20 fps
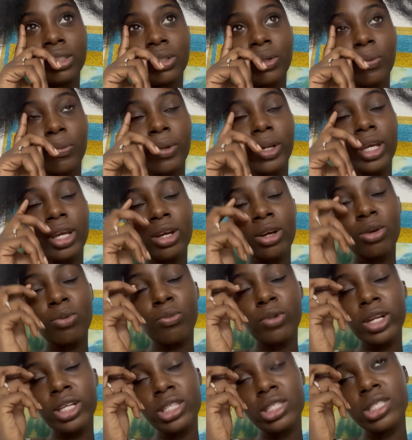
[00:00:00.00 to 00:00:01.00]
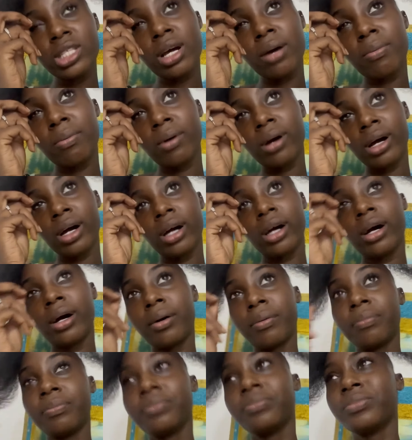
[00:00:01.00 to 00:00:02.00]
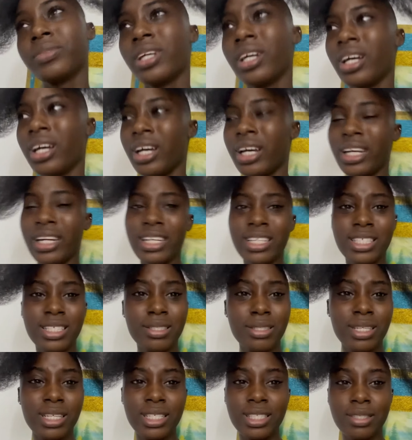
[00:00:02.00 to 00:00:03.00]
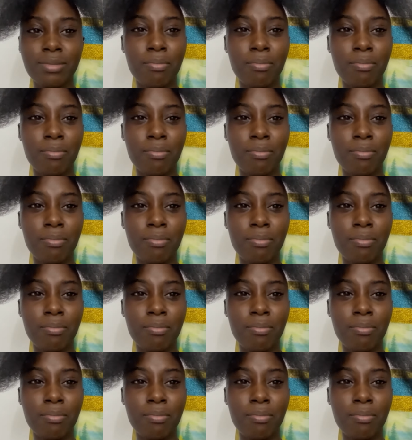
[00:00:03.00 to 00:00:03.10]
we did stop this